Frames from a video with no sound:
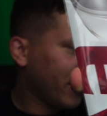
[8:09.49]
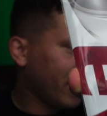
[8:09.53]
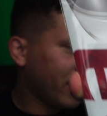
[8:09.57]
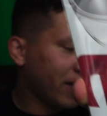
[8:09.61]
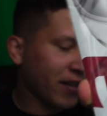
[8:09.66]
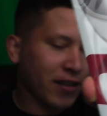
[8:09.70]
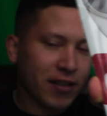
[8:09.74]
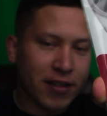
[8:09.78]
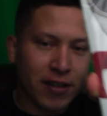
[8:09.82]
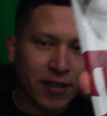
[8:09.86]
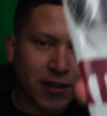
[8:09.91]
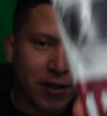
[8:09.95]

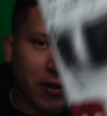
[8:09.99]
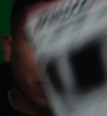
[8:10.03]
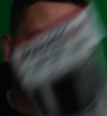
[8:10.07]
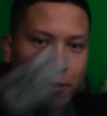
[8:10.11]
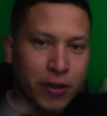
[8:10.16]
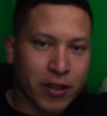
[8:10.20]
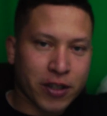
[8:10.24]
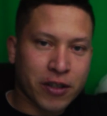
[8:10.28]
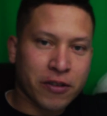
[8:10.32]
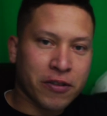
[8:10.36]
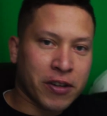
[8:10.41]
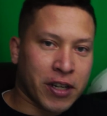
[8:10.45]
This is the
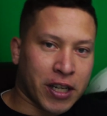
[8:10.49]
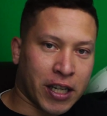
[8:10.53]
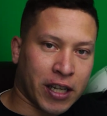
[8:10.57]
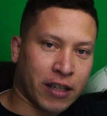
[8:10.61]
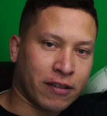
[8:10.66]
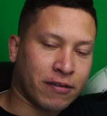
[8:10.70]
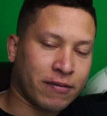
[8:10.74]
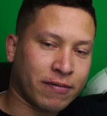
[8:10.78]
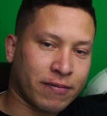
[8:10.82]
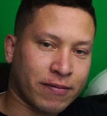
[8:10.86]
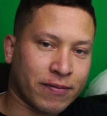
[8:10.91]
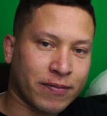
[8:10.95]
one you
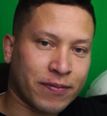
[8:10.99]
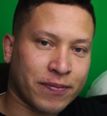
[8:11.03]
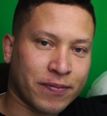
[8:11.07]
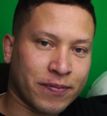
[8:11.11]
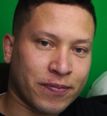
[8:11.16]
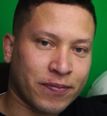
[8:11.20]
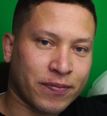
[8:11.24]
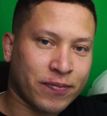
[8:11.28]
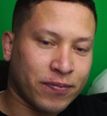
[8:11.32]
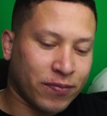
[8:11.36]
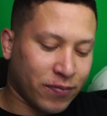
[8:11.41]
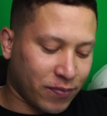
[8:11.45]
need.
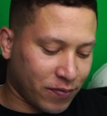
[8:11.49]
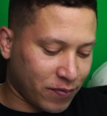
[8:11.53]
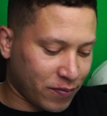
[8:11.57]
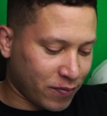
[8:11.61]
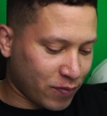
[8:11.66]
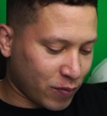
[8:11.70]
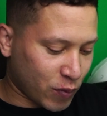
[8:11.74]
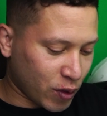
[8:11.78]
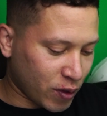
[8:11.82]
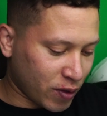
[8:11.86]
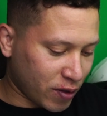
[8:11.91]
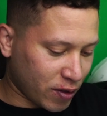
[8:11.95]

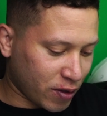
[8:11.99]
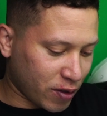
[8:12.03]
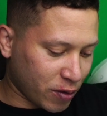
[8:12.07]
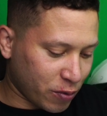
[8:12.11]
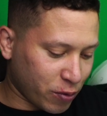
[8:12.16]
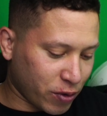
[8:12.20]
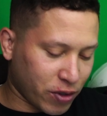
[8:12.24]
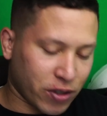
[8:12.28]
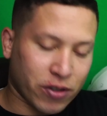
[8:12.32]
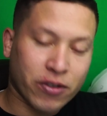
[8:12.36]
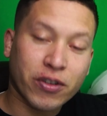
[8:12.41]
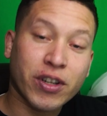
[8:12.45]
This is the
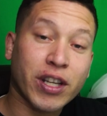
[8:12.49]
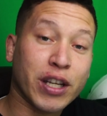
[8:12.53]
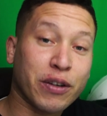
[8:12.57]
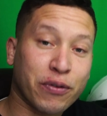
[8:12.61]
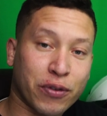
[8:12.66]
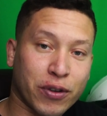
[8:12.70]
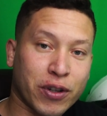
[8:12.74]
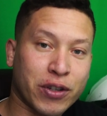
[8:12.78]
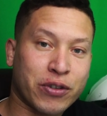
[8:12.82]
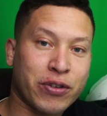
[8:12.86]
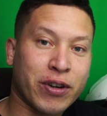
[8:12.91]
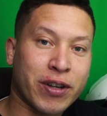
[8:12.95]
one you need
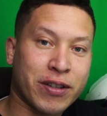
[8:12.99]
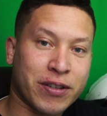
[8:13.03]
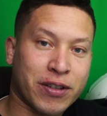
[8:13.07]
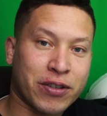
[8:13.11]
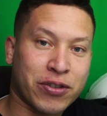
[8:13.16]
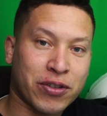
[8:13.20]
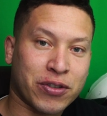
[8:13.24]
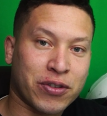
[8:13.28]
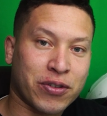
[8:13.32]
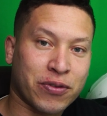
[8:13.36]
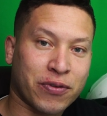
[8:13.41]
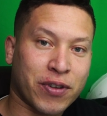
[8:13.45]
for the
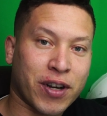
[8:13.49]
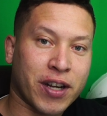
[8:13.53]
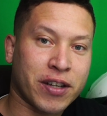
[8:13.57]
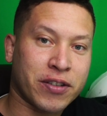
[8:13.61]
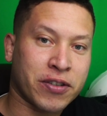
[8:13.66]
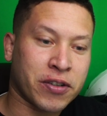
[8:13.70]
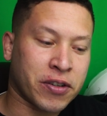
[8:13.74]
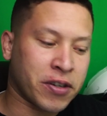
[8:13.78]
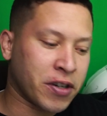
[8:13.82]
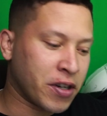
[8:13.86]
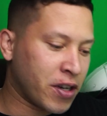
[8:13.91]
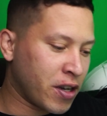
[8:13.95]
transitions
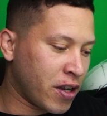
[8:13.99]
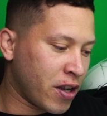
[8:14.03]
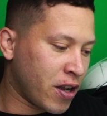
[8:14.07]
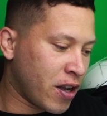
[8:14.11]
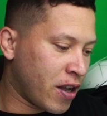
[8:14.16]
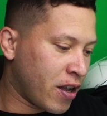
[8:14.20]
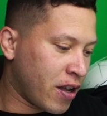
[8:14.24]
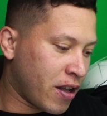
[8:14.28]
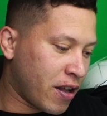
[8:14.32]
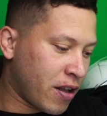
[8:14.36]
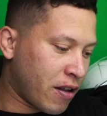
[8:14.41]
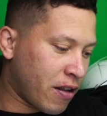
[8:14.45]
visor.
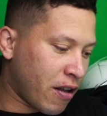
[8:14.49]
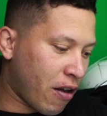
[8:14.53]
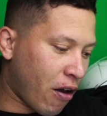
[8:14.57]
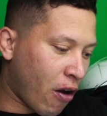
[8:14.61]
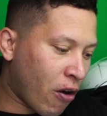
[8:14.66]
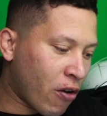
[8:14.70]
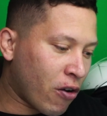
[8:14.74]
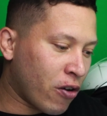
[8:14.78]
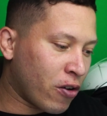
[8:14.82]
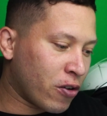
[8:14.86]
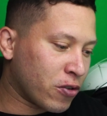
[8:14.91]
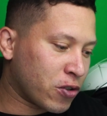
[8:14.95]

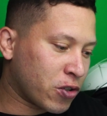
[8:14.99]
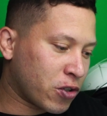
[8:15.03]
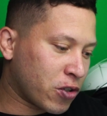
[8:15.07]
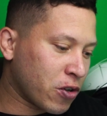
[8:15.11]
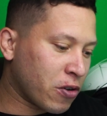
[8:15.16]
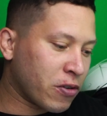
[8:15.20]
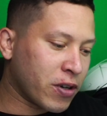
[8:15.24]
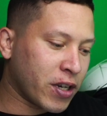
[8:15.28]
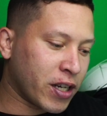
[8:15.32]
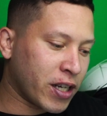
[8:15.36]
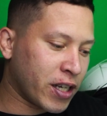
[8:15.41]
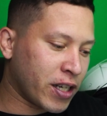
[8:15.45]
All
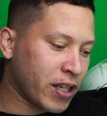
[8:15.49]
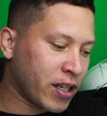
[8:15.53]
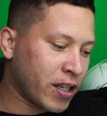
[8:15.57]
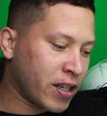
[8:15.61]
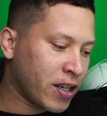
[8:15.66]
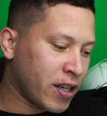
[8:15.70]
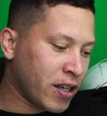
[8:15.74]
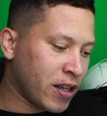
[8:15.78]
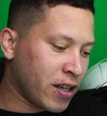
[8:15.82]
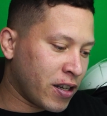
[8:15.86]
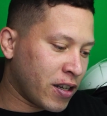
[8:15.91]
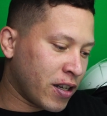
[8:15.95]
Shoei
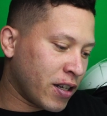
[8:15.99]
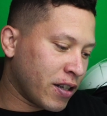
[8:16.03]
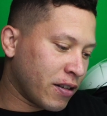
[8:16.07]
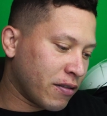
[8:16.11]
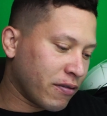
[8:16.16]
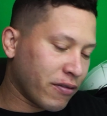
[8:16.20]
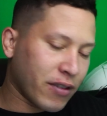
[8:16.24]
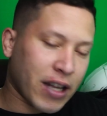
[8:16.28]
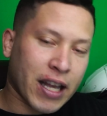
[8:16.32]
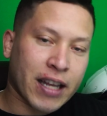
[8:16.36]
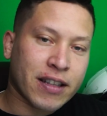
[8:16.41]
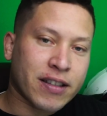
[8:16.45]

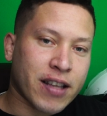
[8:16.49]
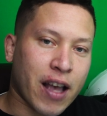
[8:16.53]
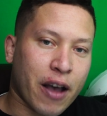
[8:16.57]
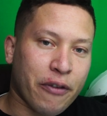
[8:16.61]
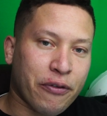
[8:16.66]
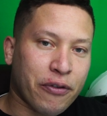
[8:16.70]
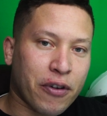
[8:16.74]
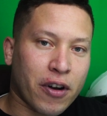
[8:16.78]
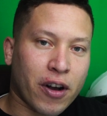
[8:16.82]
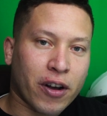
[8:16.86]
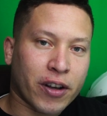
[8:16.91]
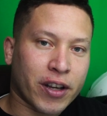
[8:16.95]

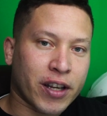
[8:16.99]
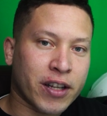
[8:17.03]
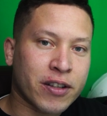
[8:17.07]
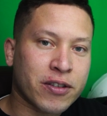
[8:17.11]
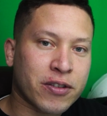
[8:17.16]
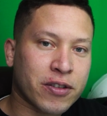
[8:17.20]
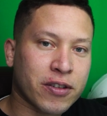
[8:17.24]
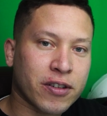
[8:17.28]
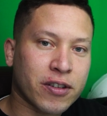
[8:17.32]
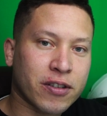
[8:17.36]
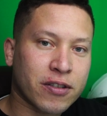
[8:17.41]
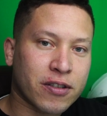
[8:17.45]
anti-fog
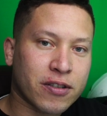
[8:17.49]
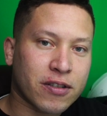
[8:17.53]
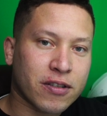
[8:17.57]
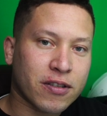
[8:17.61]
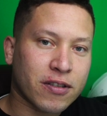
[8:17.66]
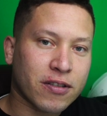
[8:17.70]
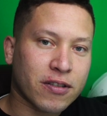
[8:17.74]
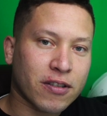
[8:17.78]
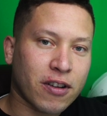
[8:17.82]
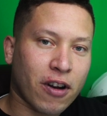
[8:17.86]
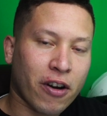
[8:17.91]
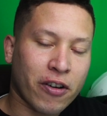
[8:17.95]

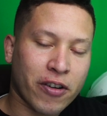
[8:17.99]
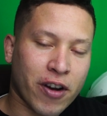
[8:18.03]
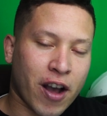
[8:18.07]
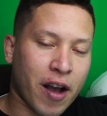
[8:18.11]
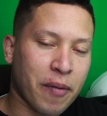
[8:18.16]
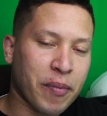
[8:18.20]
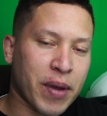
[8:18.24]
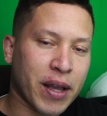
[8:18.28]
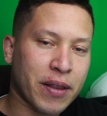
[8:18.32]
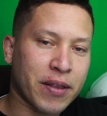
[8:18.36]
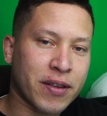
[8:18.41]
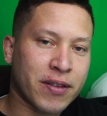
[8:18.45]
inserts are
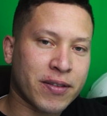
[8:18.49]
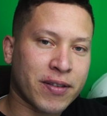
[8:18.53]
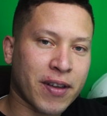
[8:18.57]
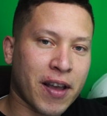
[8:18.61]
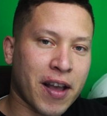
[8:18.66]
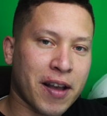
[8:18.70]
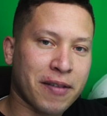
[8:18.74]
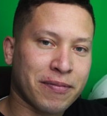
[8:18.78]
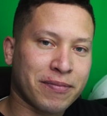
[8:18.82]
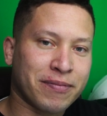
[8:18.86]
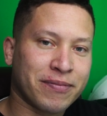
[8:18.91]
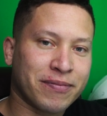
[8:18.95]
not made the
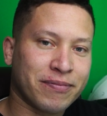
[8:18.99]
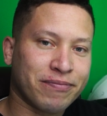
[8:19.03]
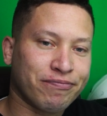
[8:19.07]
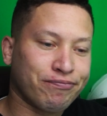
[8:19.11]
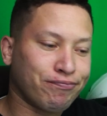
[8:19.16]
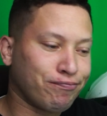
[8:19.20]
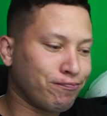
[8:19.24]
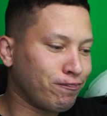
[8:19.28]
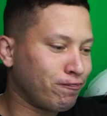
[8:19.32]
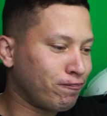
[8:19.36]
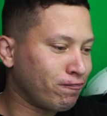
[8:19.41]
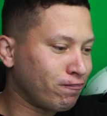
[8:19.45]
same.
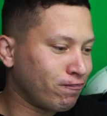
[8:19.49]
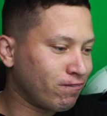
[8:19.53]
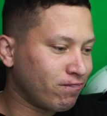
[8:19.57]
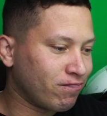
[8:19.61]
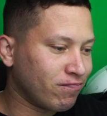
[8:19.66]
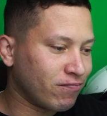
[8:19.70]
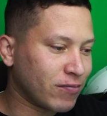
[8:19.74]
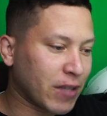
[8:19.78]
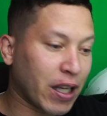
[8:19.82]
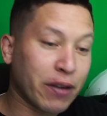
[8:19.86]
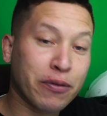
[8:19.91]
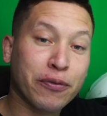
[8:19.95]

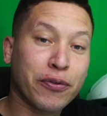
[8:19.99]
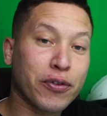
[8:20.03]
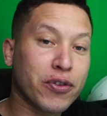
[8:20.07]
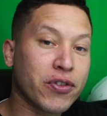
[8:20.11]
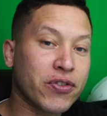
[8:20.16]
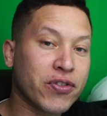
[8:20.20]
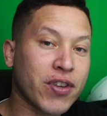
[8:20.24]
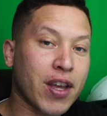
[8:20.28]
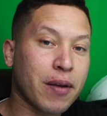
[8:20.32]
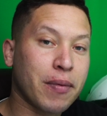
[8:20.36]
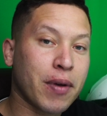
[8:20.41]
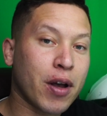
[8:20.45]
Even for the
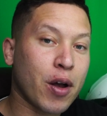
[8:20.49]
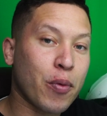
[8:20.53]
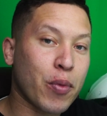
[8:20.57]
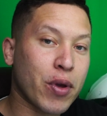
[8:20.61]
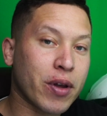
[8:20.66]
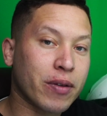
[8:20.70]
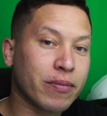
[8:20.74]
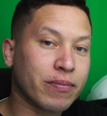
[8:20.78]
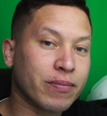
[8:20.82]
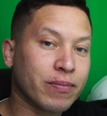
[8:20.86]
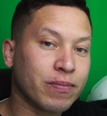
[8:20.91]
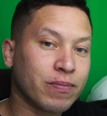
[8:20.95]
same
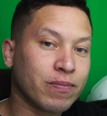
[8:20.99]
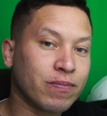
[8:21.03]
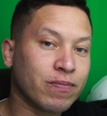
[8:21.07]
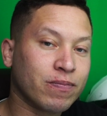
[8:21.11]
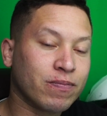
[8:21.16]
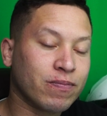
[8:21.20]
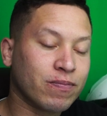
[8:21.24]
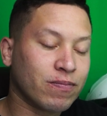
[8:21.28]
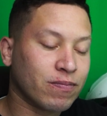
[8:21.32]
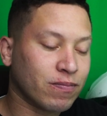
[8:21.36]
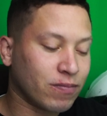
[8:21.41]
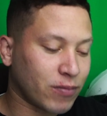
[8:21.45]
helmet,
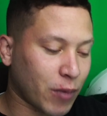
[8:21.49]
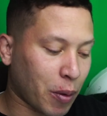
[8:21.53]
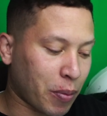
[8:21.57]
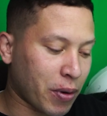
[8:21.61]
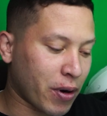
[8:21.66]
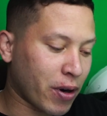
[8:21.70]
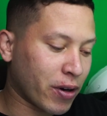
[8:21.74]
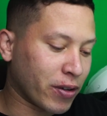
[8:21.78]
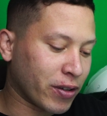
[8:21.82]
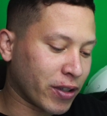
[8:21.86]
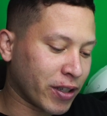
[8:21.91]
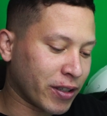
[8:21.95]

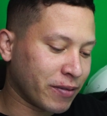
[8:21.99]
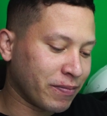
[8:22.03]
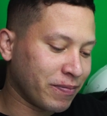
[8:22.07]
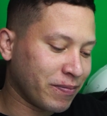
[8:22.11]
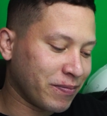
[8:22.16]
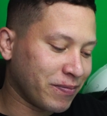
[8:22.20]
apparently.